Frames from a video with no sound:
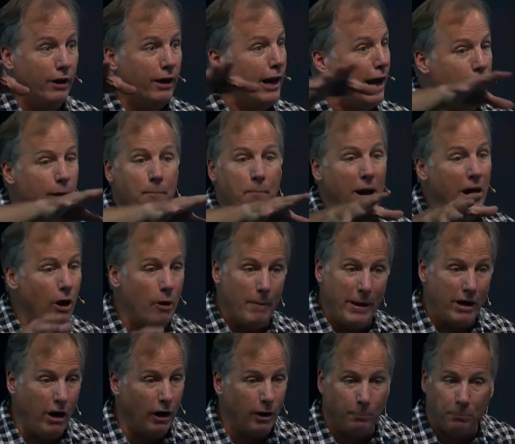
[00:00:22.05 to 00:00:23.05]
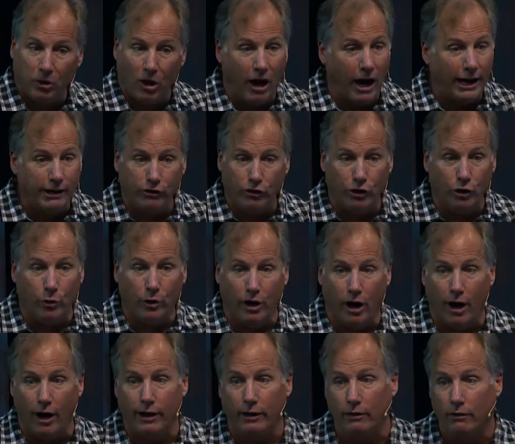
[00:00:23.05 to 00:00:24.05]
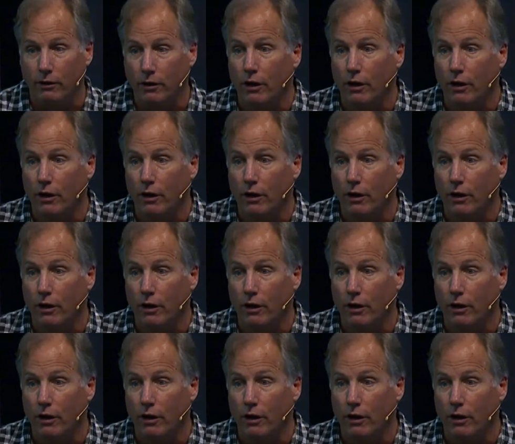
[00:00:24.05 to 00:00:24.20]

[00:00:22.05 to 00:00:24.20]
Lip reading: and it may or may not apply to you and I.